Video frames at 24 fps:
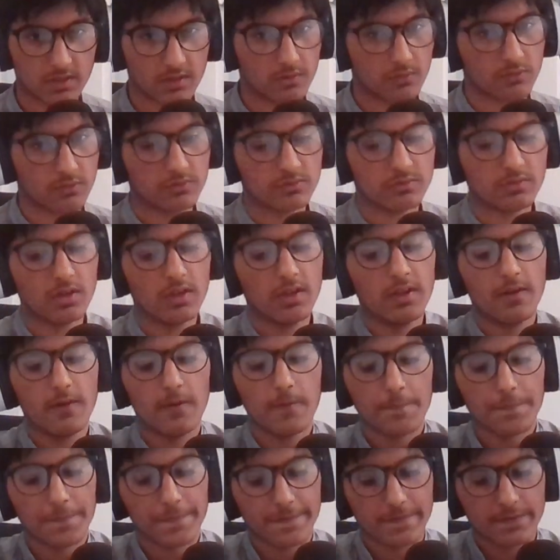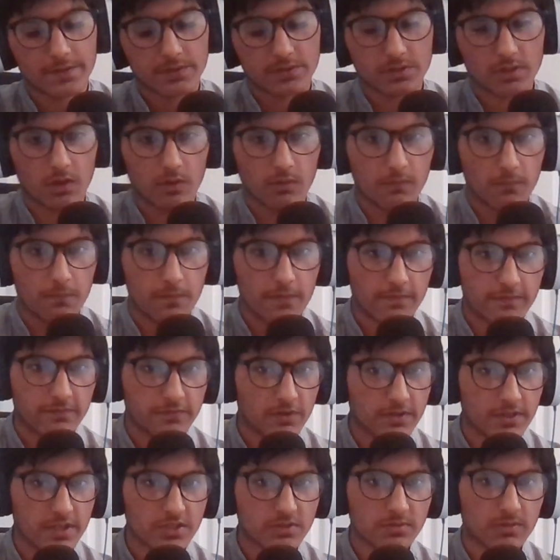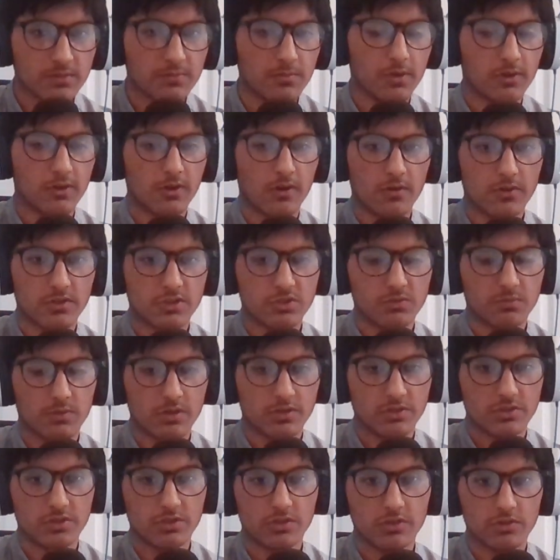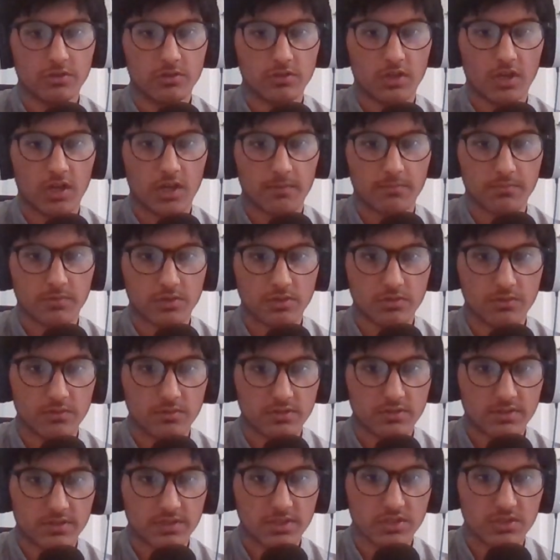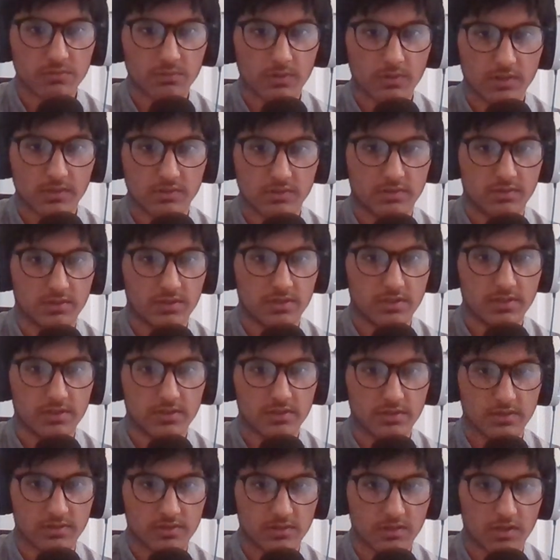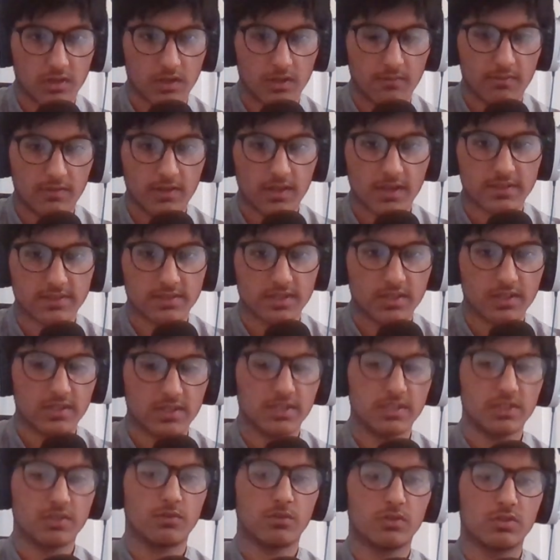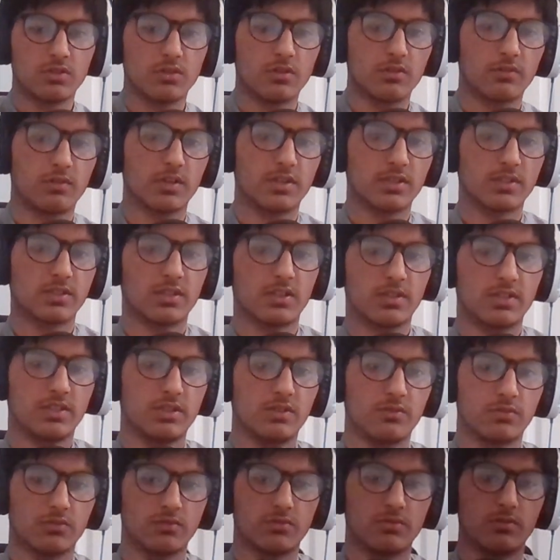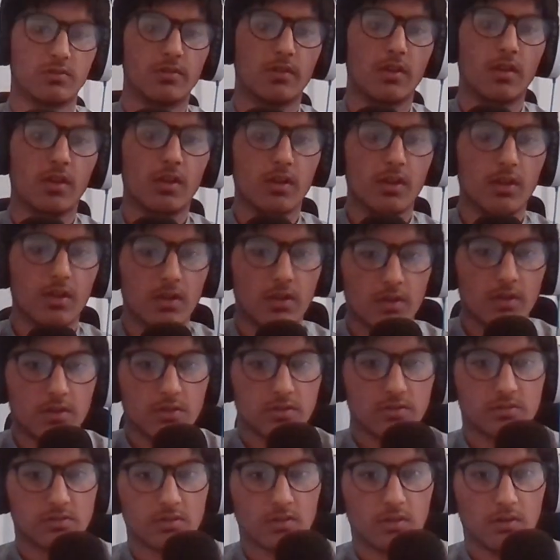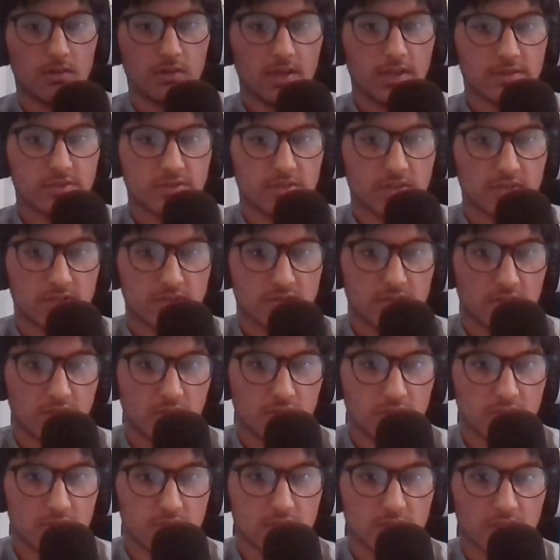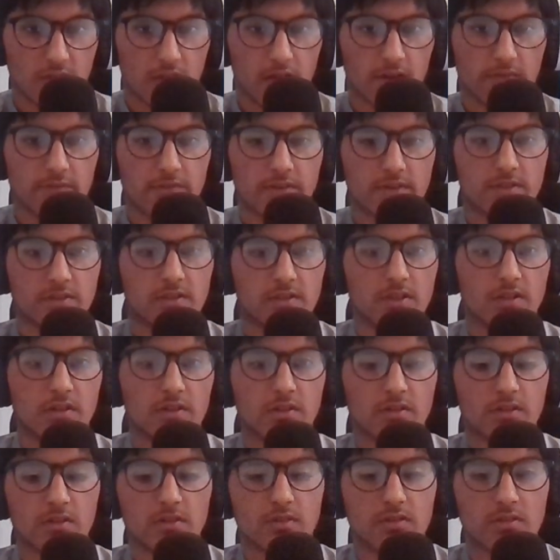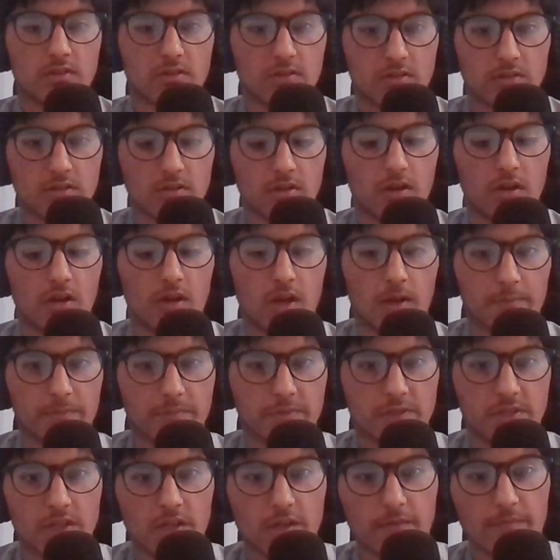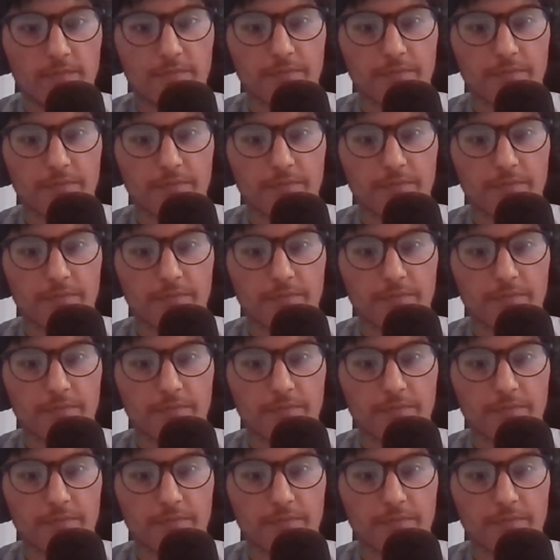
else. So for this one, we're going to want to um, use these ones, these um, less than equal to and greater than equal to. So let's just delete everything um, here.